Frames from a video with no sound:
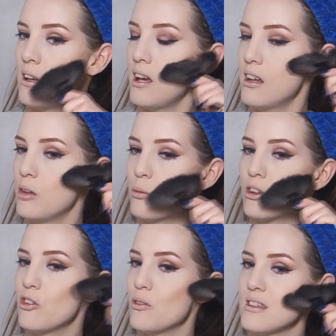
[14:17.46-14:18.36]
and then
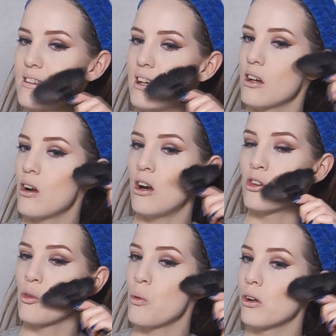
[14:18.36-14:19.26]
we're going to do a slight
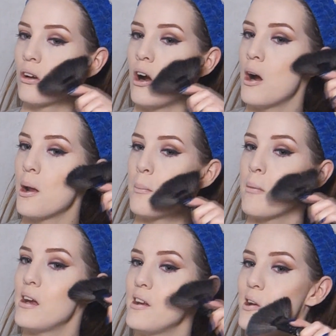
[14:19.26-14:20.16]
contour on
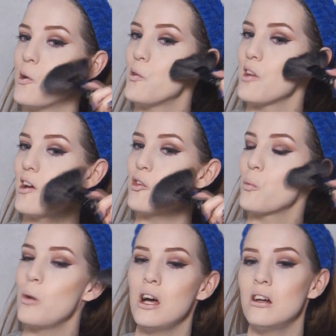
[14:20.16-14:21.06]
my nose as
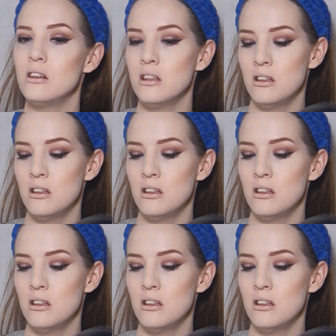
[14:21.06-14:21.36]
well.